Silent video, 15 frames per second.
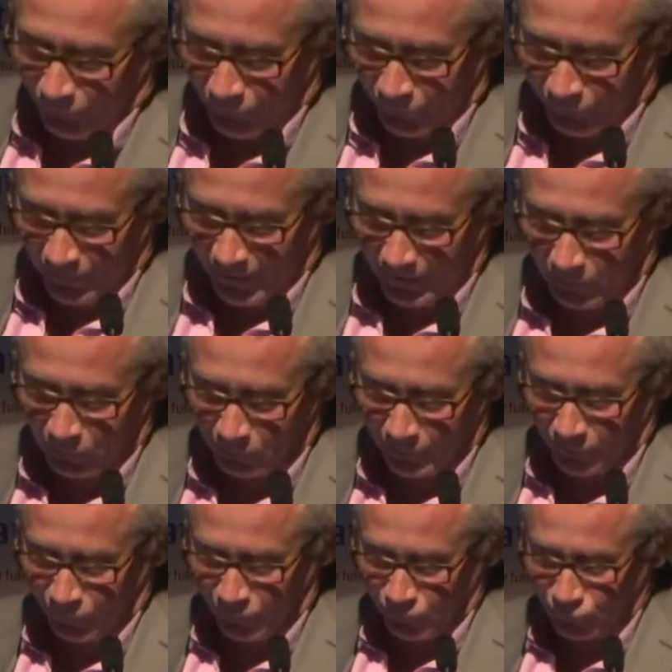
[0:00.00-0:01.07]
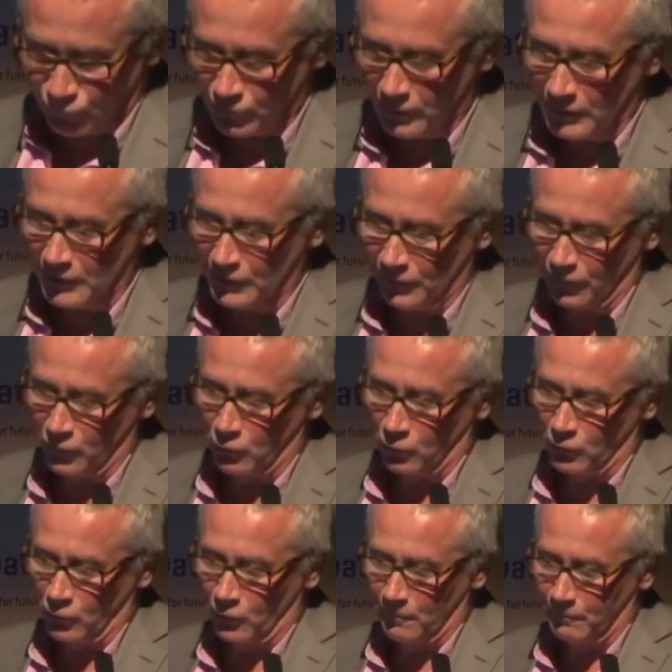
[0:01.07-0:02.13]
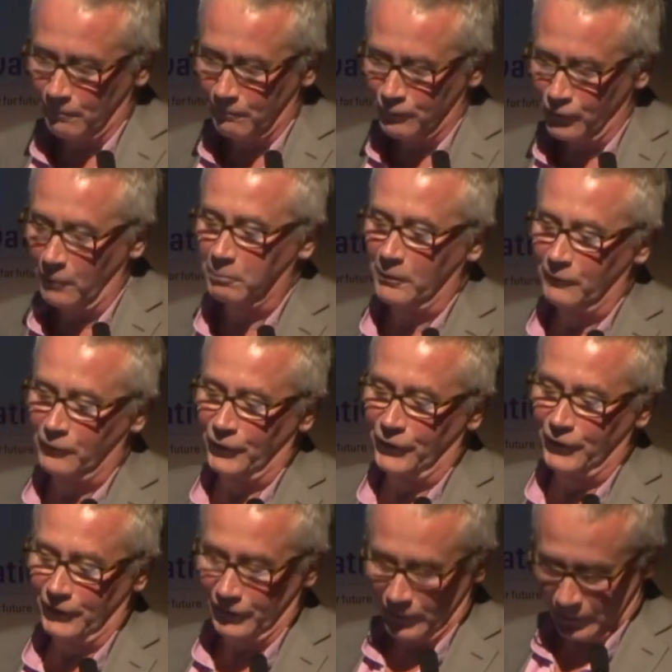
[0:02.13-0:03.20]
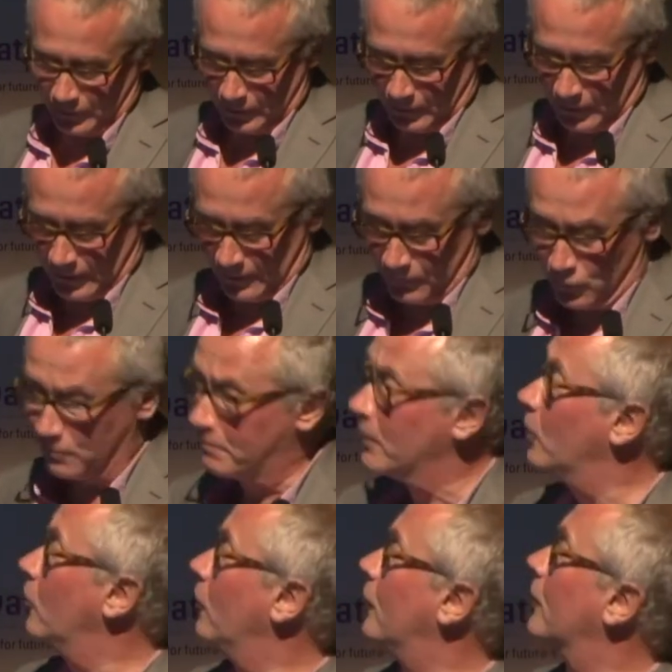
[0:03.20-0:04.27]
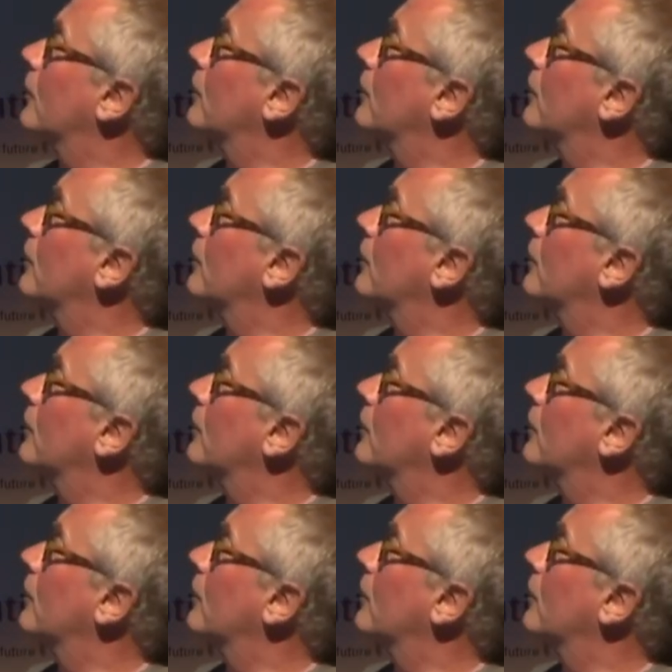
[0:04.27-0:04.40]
to tackle this really difficult problem for a city. You build